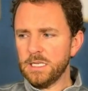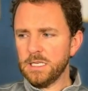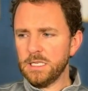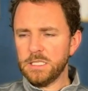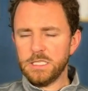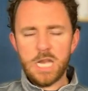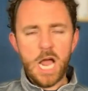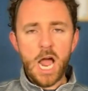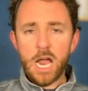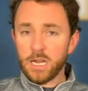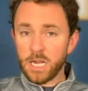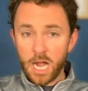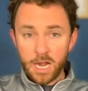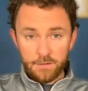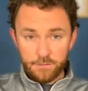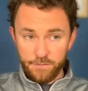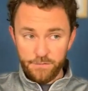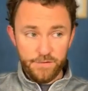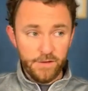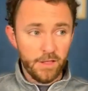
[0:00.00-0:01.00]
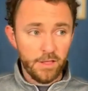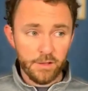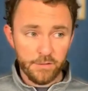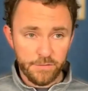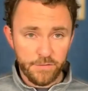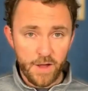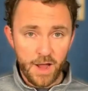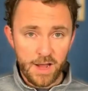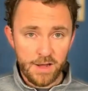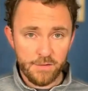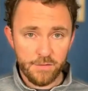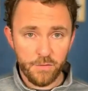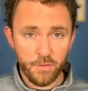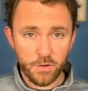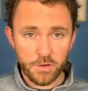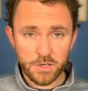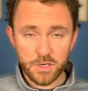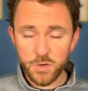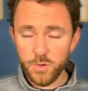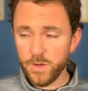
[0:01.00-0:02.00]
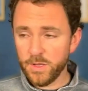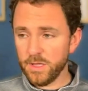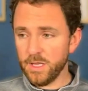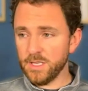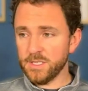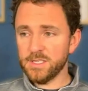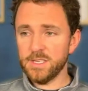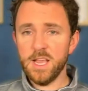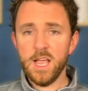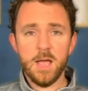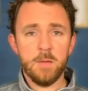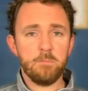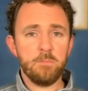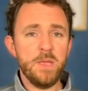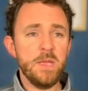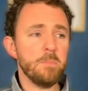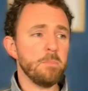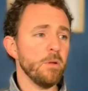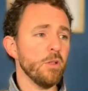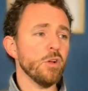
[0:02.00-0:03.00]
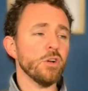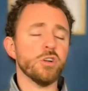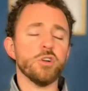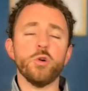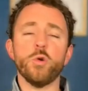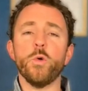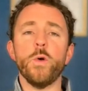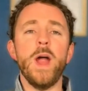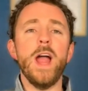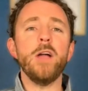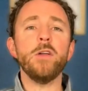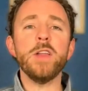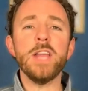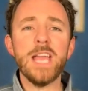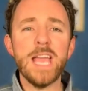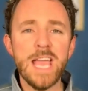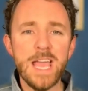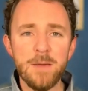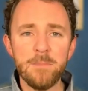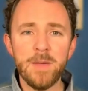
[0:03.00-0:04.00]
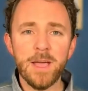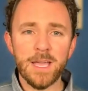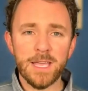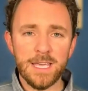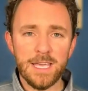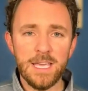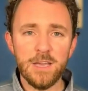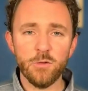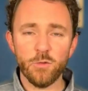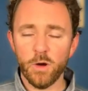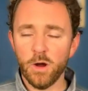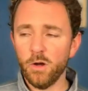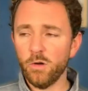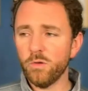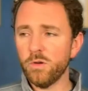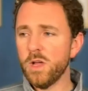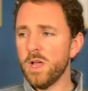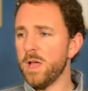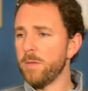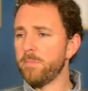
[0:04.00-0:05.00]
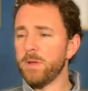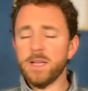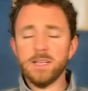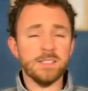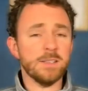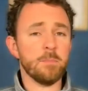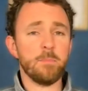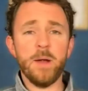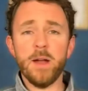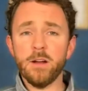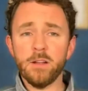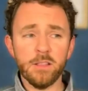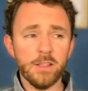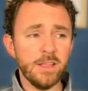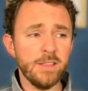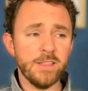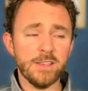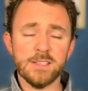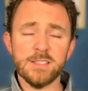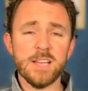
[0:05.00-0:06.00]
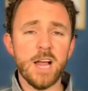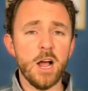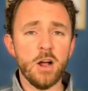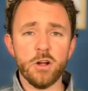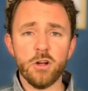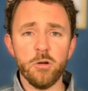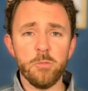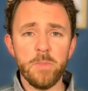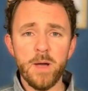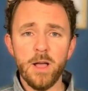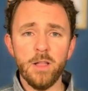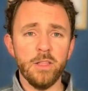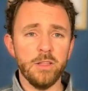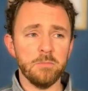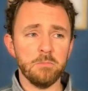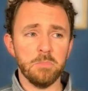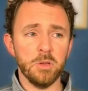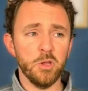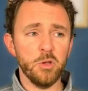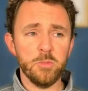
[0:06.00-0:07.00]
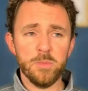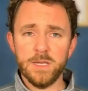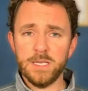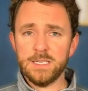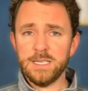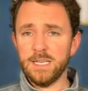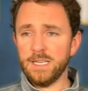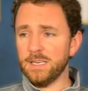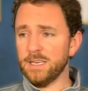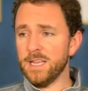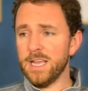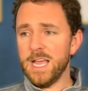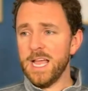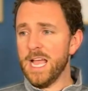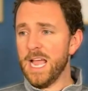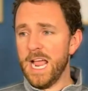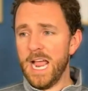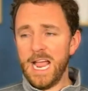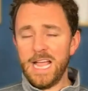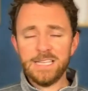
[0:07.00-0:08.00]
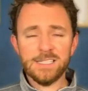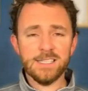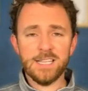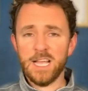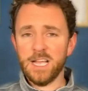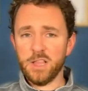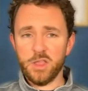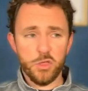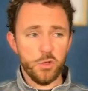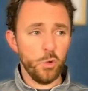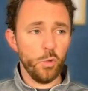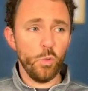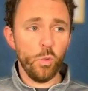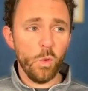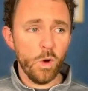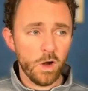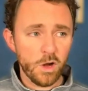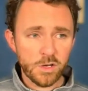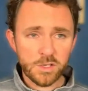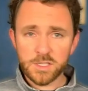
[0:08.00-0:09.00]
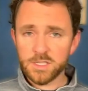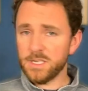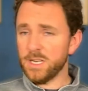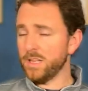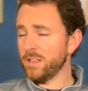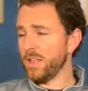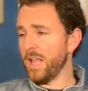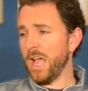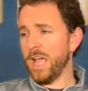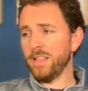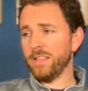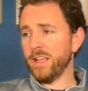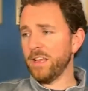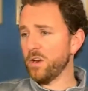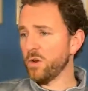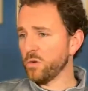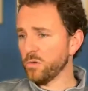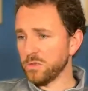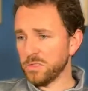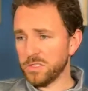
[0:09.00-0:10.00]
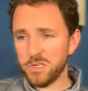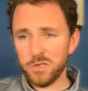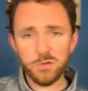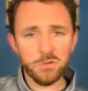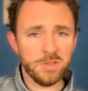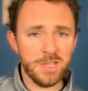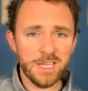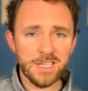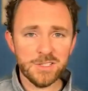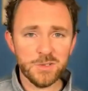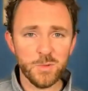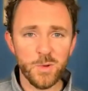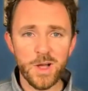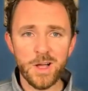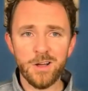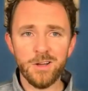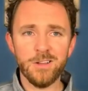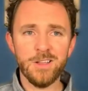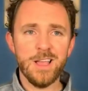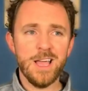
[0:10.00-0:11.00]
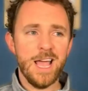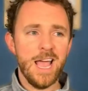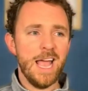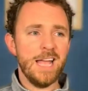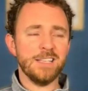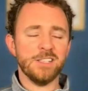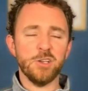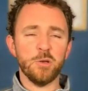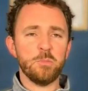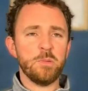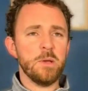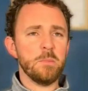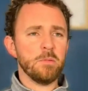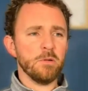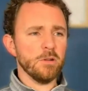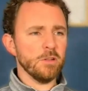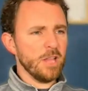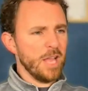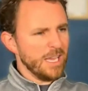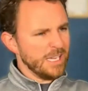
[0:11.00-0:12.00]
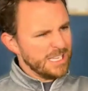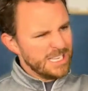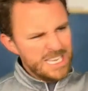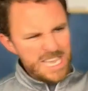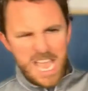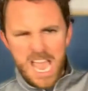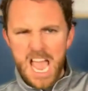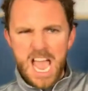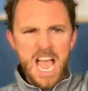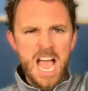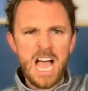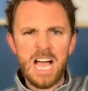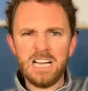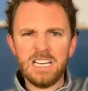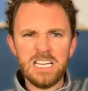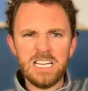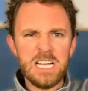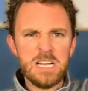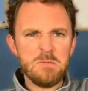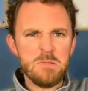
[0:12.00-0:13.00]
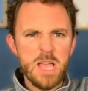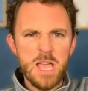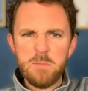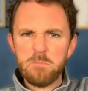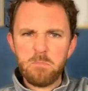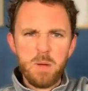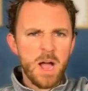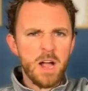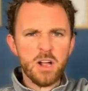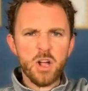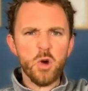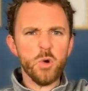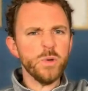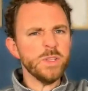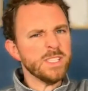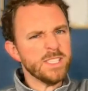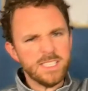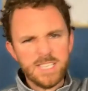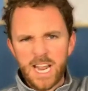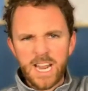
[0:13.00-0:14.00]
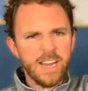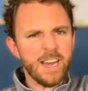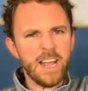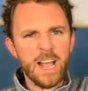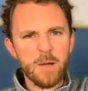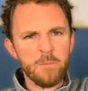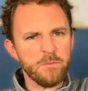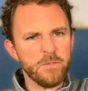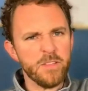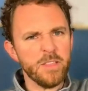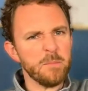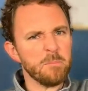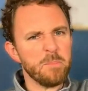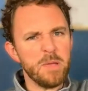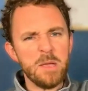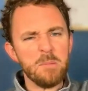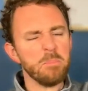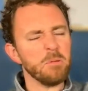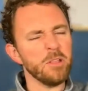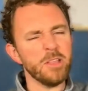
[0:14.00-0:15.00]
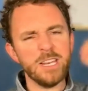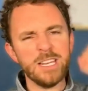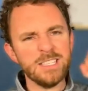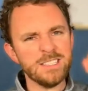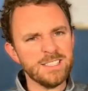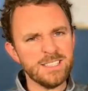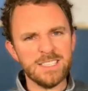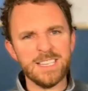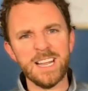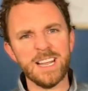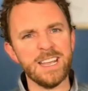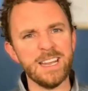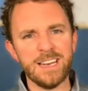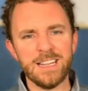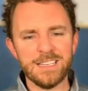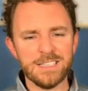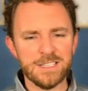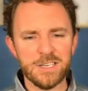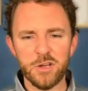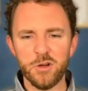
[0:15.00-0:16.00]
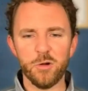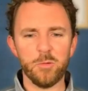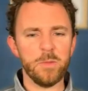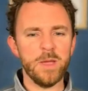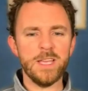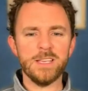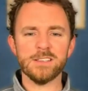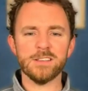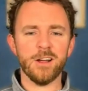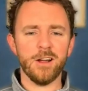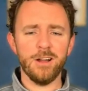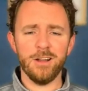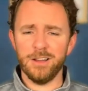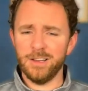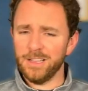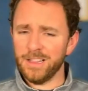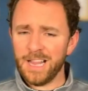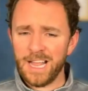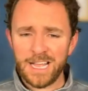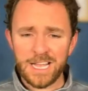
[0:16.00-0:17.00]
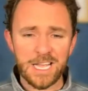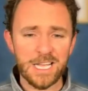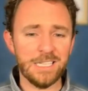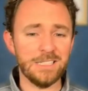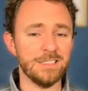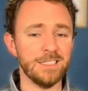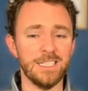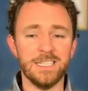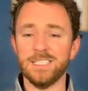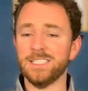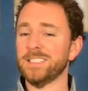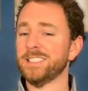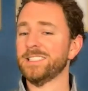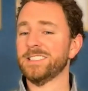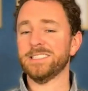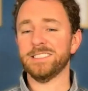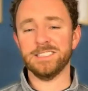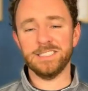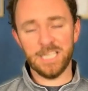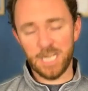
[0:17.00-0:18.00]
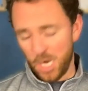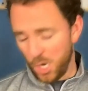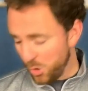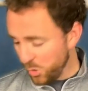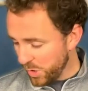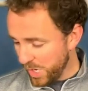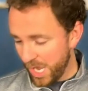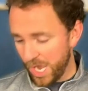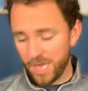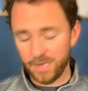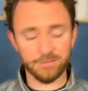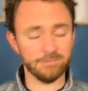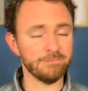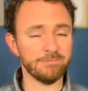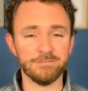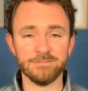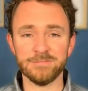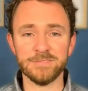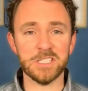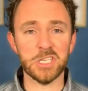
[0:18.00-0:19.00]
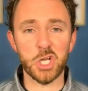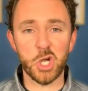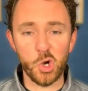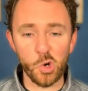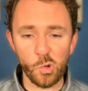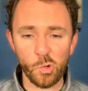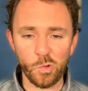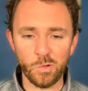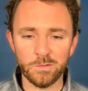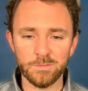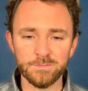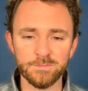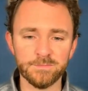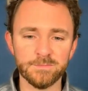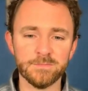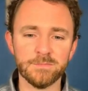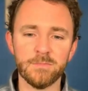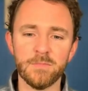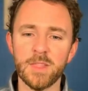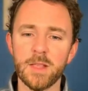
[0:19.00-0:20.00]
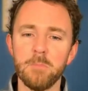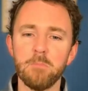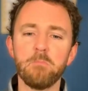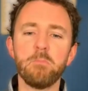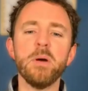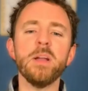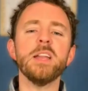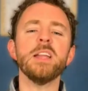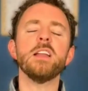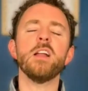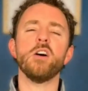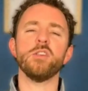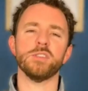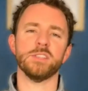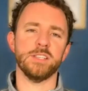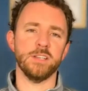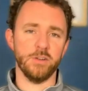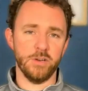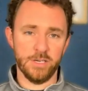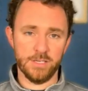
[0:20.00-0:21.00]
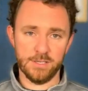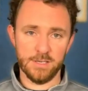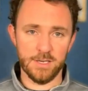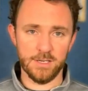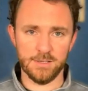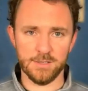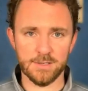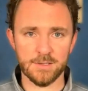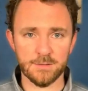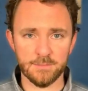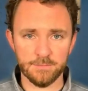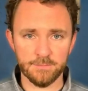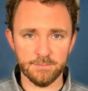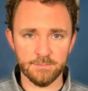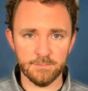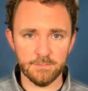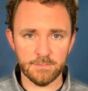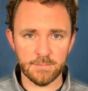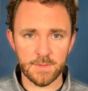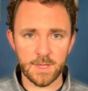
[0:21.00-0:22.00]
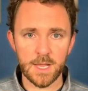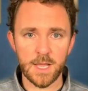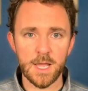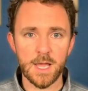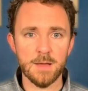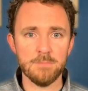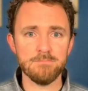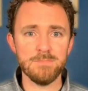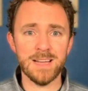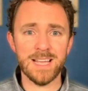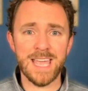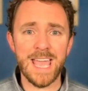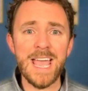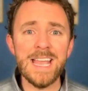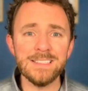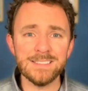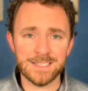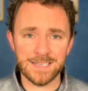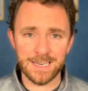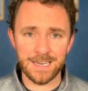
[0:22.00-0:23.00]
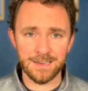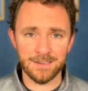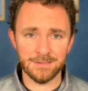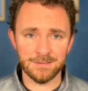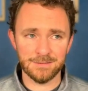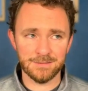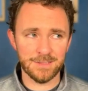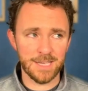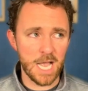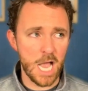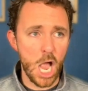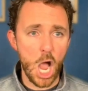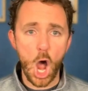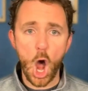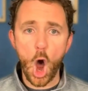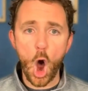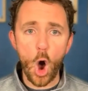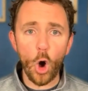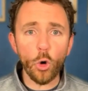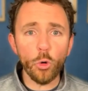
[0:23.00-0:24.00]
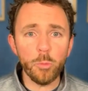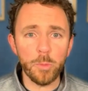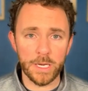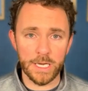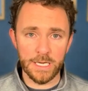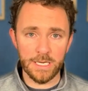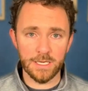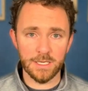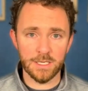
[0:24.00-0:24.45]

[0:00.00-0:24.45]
not vilified for doing this. People are crowning him a hero because apparently this Taco Bell in Bloomington is like the worst and they don't do things well. And so people are like, yeah, Mgbako is standing up for the people and he's sticking it to him. He's like, okay, cool. But in all seriousness, Mackenzie, homie,